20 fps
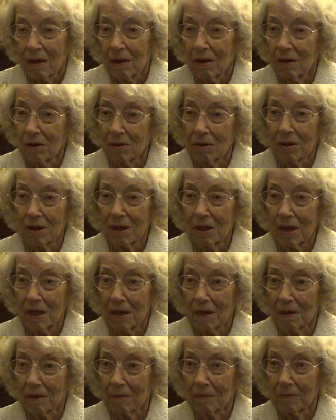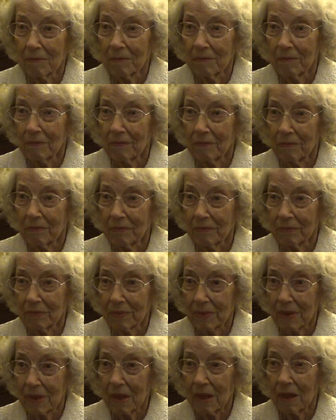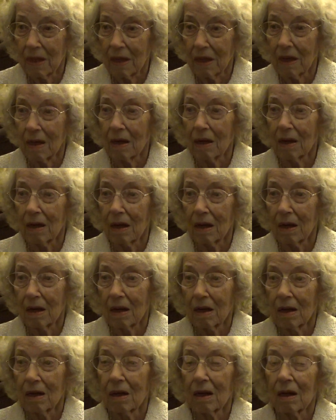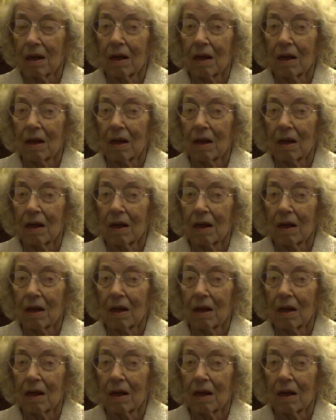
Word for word: if you didn't do the tree? Or did you do the tree?